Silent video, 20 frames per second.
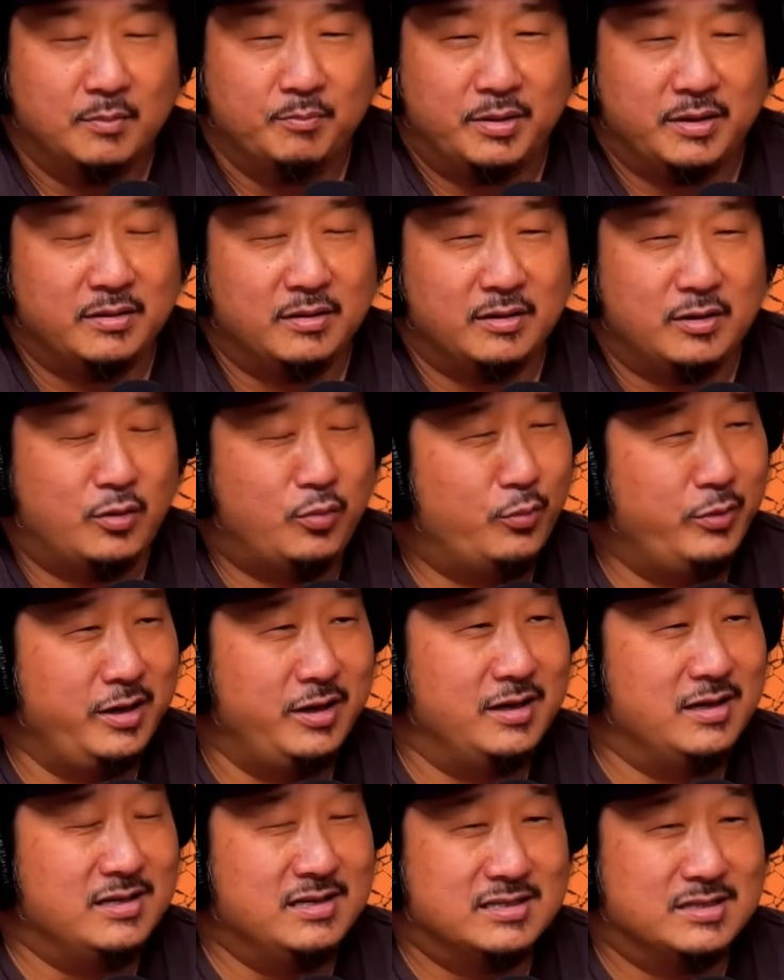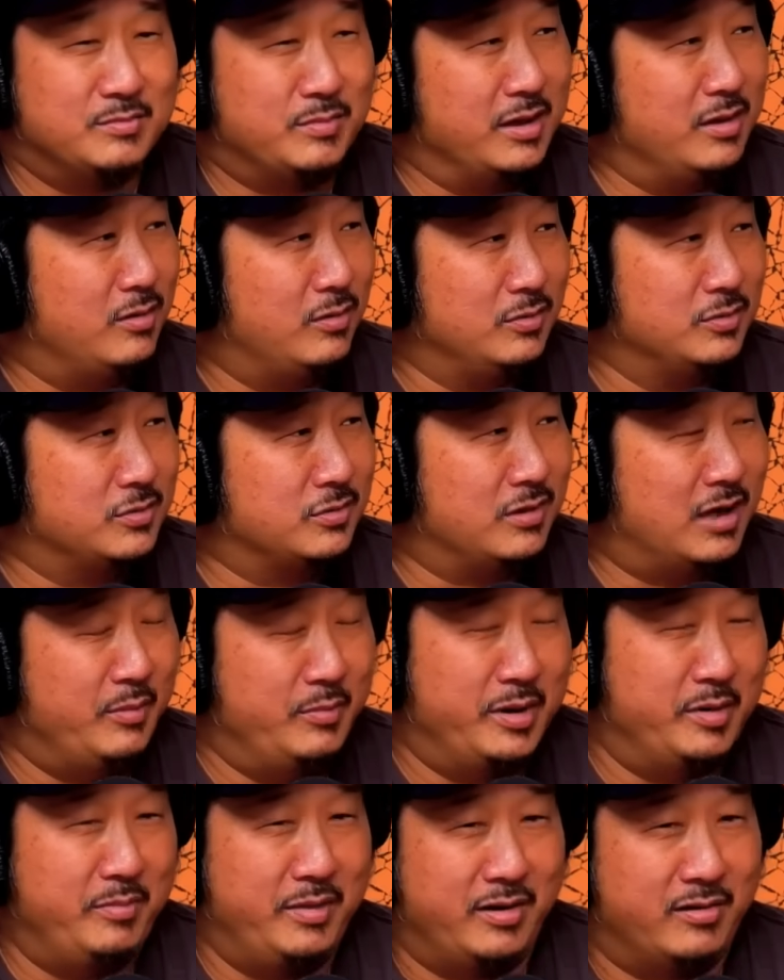But Korean isn't my culture. I'm
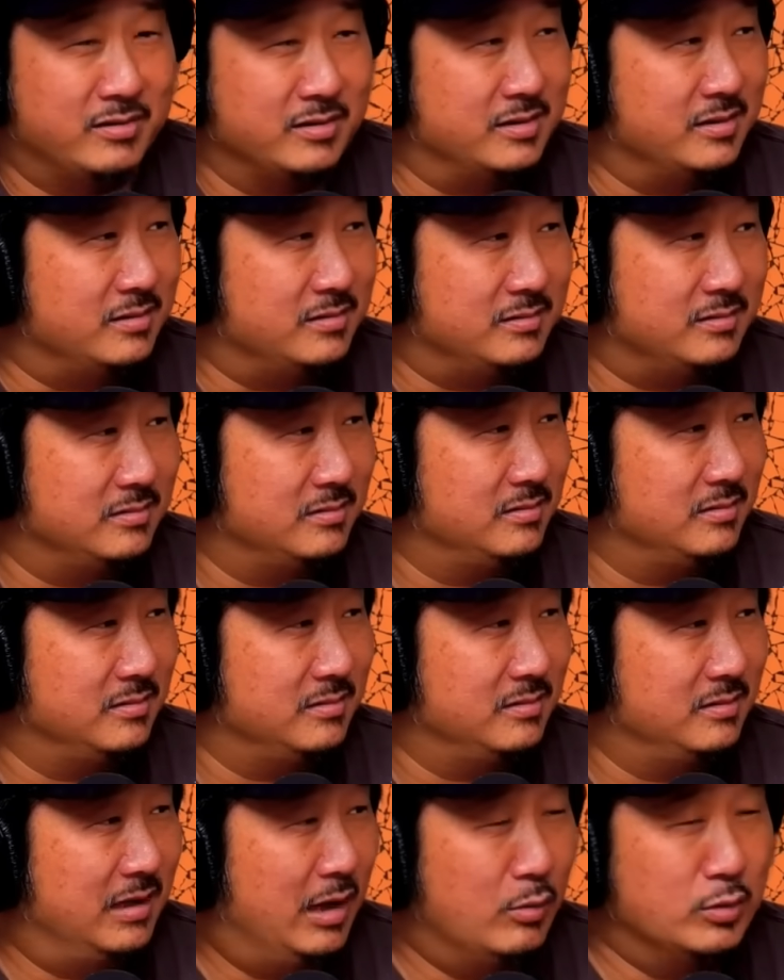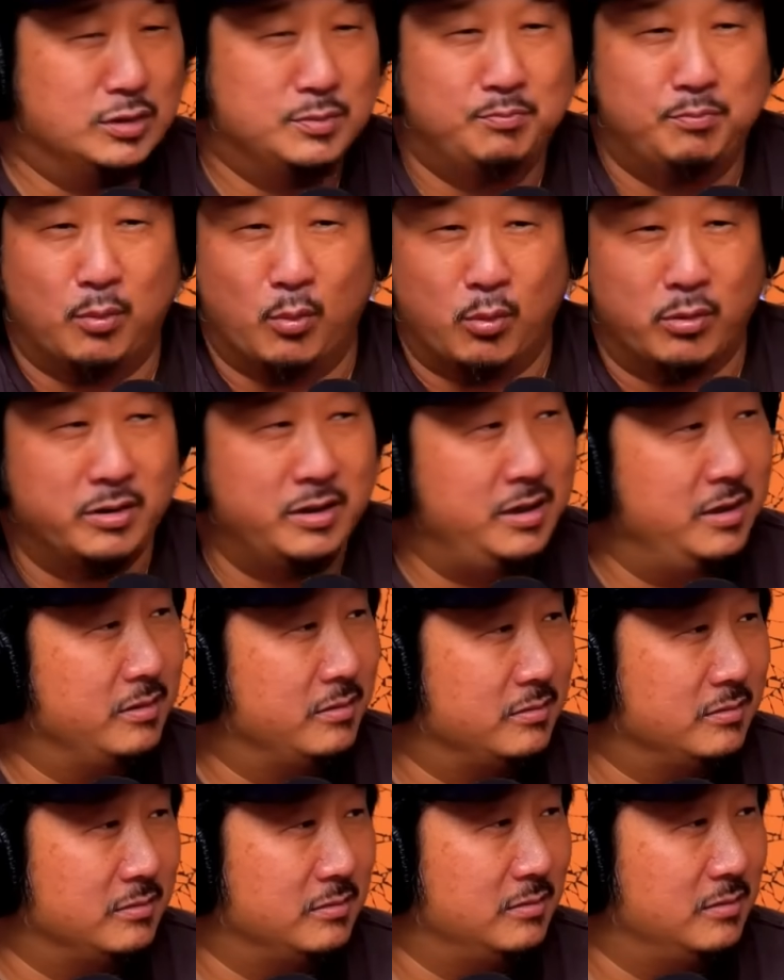an American. I was born
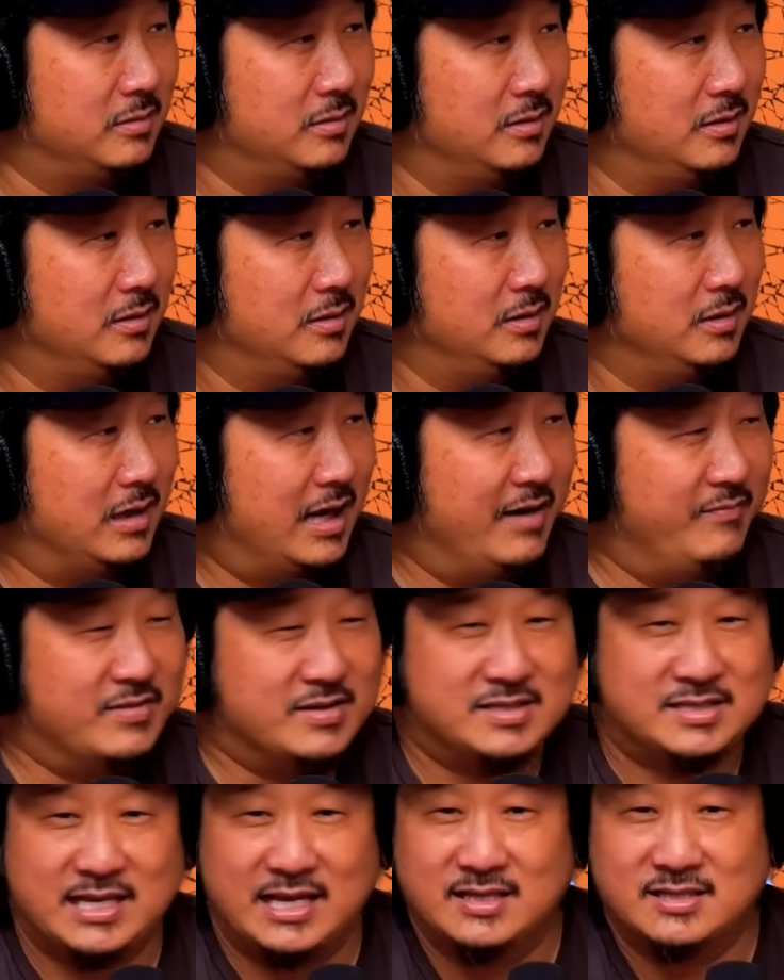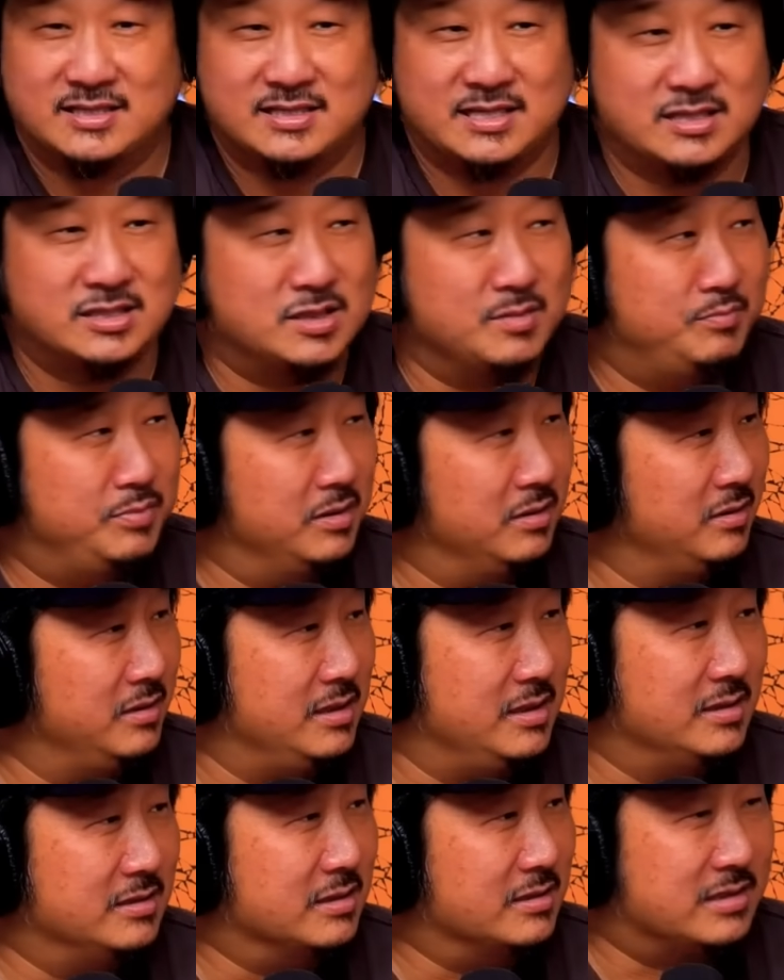here. I have the same
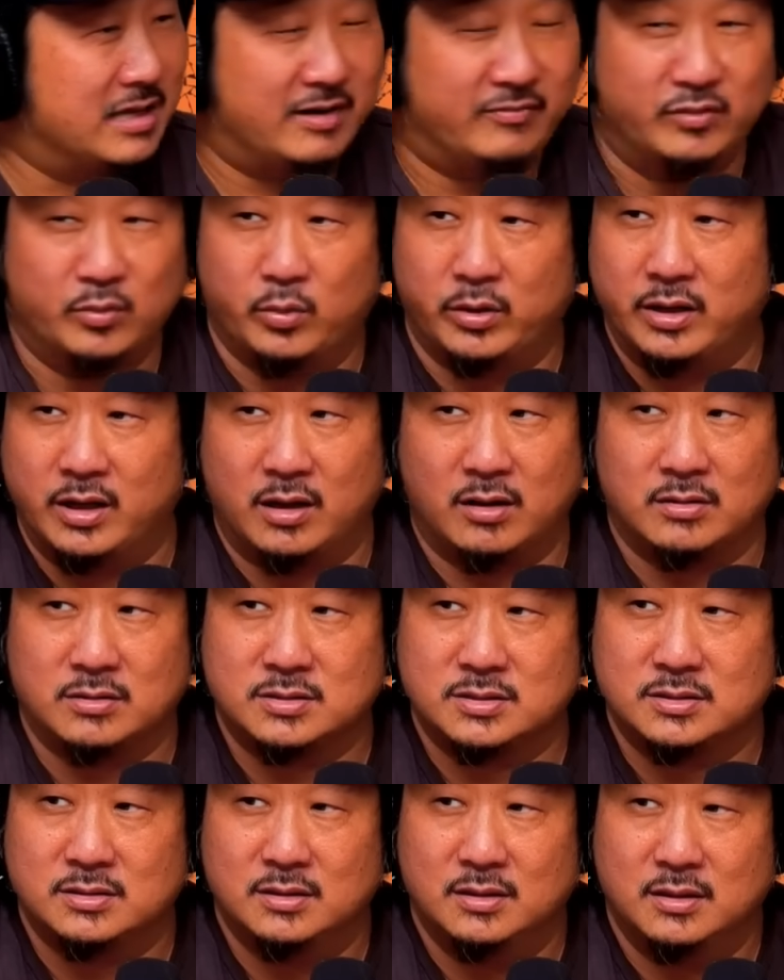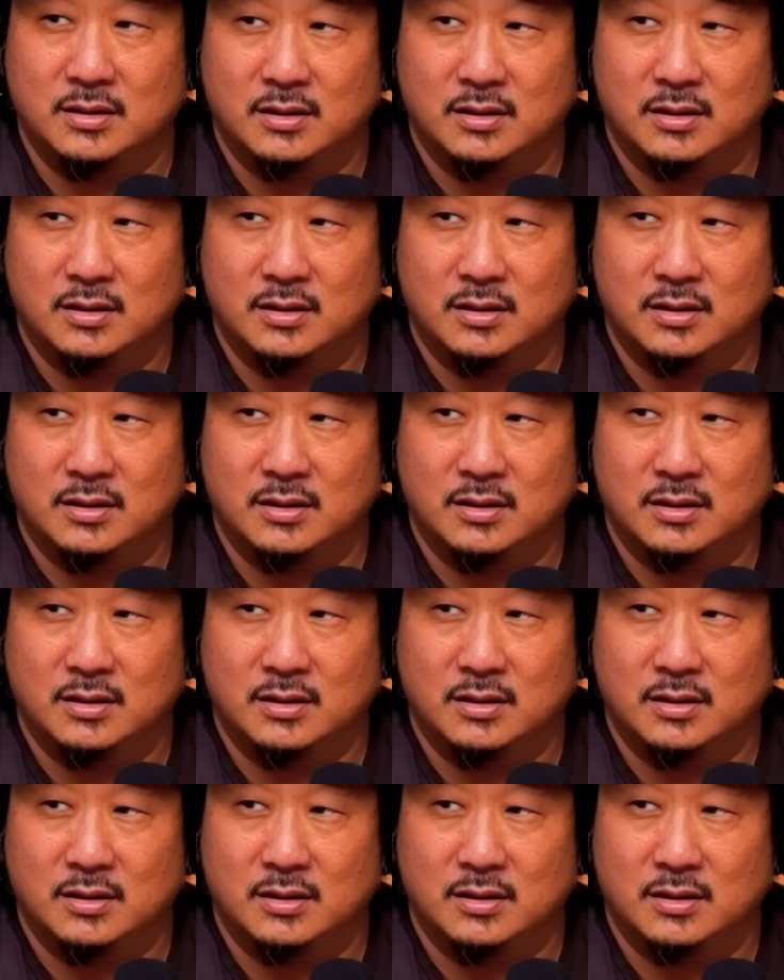sensibilities as everyone else.